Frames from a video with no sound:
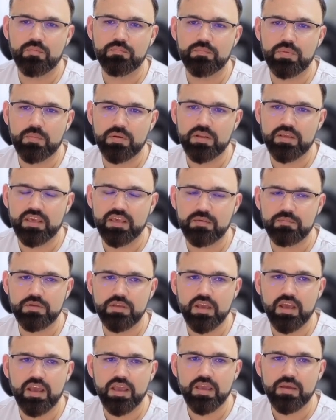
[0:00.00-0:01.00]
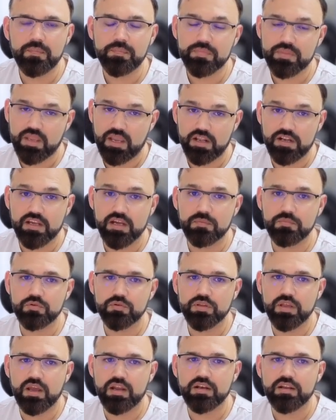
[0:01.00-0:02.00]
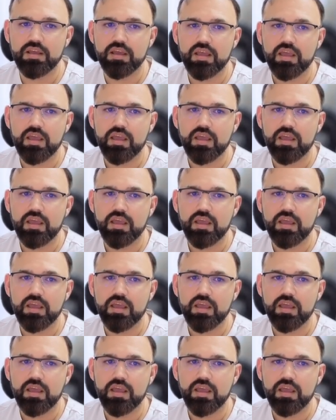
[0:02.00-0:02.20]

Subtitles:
public API. I'll come to that.